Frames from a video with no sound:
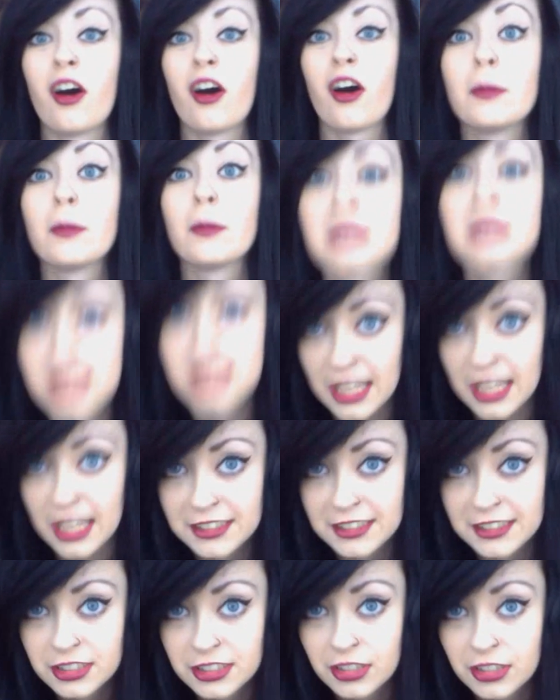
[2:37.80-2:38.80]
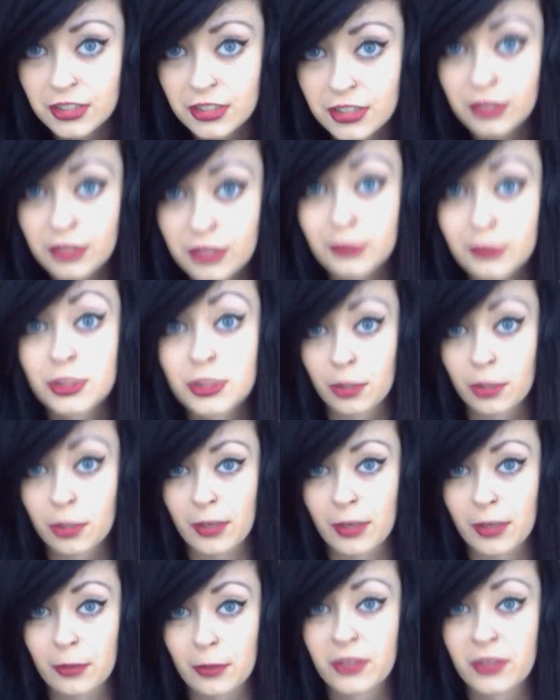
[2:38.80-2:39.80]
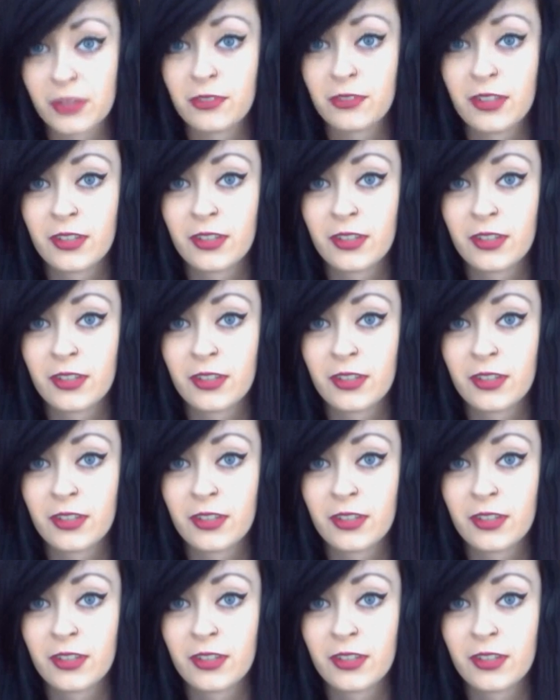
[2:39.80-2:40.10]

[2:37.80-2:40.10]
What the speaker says: with John Barrowman.